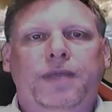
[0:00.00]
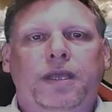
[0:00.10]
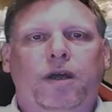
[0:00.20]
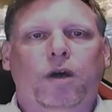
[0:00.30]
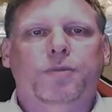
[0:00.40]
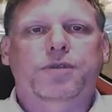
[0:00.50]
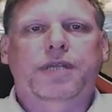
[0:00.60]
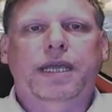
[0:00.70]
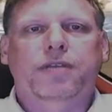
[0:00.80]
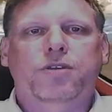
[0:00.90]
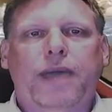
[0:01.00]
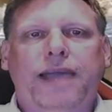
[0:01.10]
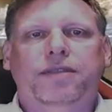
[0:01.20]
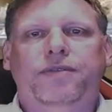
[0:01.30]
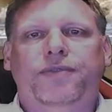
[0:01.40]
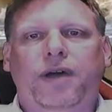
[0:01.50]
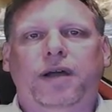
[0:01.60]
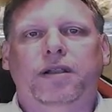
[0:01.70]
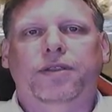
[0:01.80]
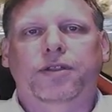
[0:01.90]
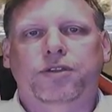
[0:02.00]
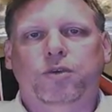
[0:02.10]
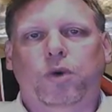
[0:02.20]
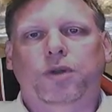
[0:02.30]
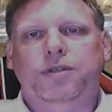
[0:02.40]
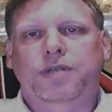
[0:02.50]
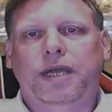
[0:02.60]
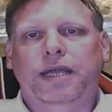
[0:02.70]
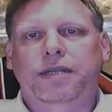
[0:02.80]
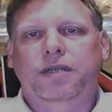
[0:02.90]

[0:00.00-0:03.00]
option here to add the file that you want and